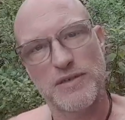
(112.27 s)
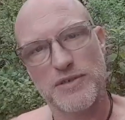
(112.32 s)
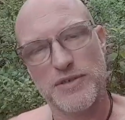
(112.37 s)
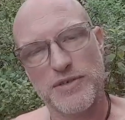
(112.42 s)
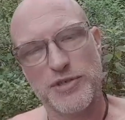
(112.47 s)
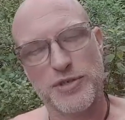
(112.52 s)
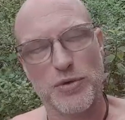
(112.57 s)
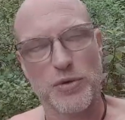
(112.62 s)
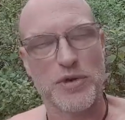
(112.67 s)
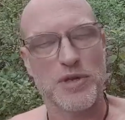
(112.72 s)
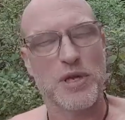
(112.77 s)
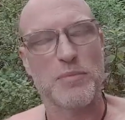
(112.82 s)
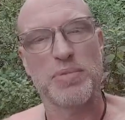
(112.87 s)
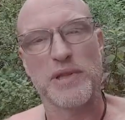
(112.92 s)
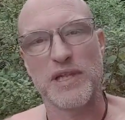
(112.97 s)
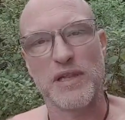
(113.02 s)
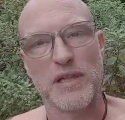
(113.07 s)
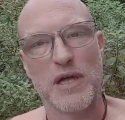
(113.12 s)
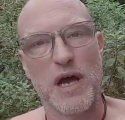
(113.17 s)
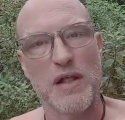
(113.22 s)
Short of
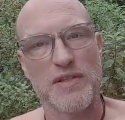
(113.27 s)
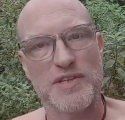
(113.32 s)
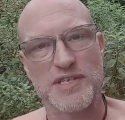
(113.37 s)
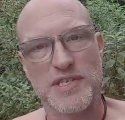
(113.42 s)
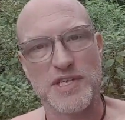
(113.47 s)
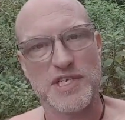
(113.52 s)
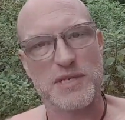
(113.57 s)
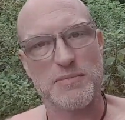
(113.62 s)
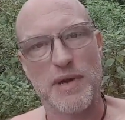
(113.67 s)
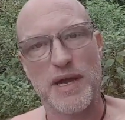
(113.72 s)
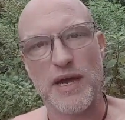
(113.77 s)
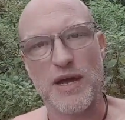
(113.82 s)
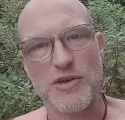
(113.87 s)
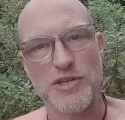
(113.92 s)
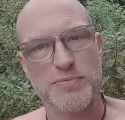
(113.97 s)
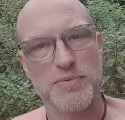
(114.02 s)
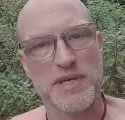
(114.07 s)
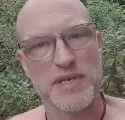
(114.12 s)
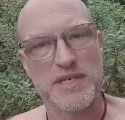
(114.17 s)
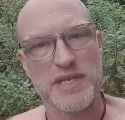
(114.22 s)
complete lawlessness of my house
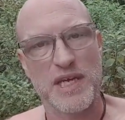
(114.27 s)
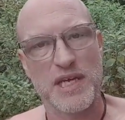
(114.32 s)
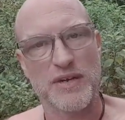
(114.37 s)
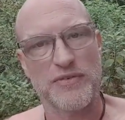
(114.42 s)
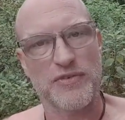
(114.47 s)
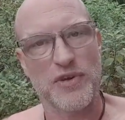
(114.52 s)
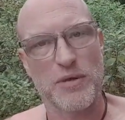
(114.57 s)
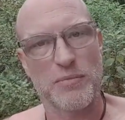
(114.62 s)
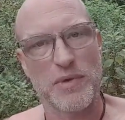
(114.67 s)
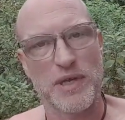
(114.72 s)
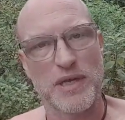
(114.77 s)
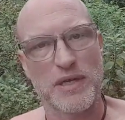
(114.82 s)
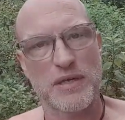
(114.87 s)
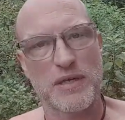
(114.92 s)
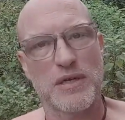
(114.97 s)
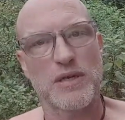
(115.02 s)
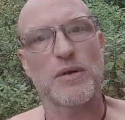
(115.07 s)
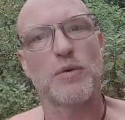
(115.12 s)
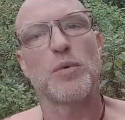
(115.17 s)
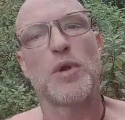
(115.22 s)
being taken from me,
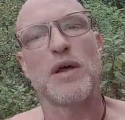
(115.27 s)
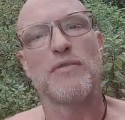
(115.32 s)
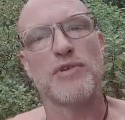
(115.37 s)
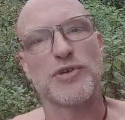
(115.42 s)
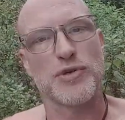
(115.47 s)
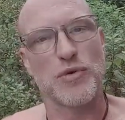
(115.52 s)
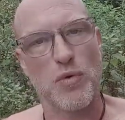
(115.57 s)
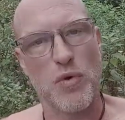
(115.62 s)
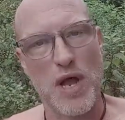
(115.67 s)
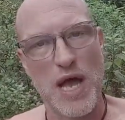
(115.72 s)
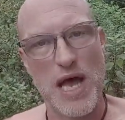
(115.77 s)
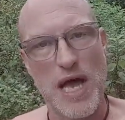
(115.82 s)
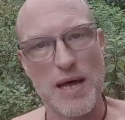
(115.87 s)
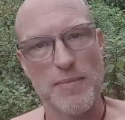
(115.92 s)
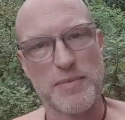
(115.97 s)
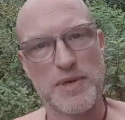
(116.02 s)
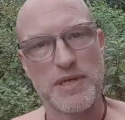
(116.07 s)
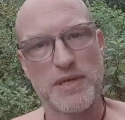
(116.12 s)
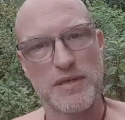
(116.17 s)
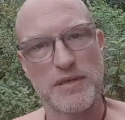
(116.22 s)
whatever's
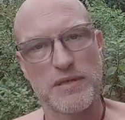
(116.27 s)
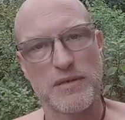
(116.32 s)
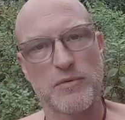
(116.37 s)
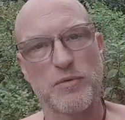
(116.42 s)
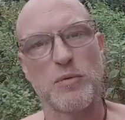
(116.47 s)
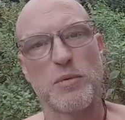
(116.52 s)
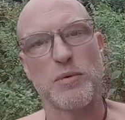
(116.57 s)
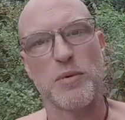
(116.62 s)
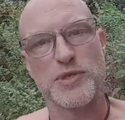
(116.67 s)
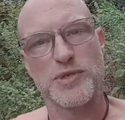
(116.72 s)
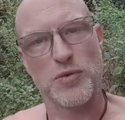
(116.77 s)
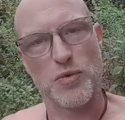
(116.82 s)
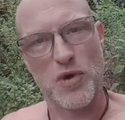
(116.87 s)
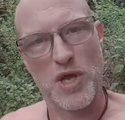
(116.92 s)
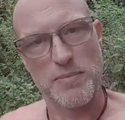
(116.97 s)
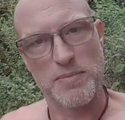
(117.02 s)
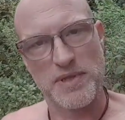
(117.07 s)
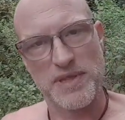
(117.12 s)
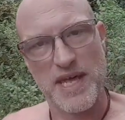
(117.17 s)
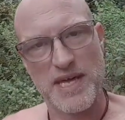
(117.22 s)
robbed will be what's
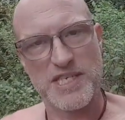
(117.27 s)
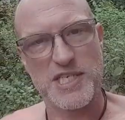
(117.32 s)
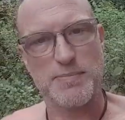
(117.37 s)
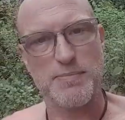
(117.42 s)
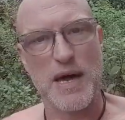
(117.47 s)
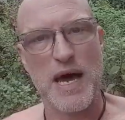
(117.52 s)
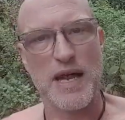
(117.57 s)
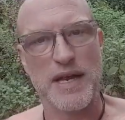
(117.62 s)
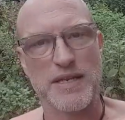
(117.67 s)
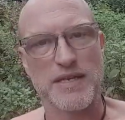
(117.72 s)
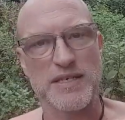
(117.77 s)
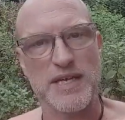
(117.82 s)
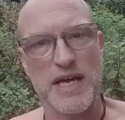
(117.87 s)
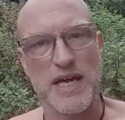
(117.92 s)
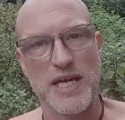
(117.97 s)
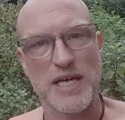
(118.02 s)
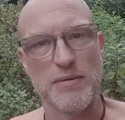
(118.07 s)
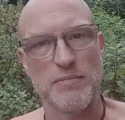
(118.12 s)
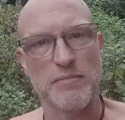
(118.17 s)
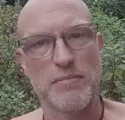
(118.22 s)
ripe in that spot in
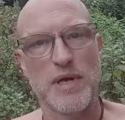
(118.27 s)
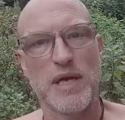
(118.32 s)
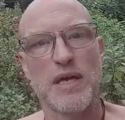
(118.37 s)
time.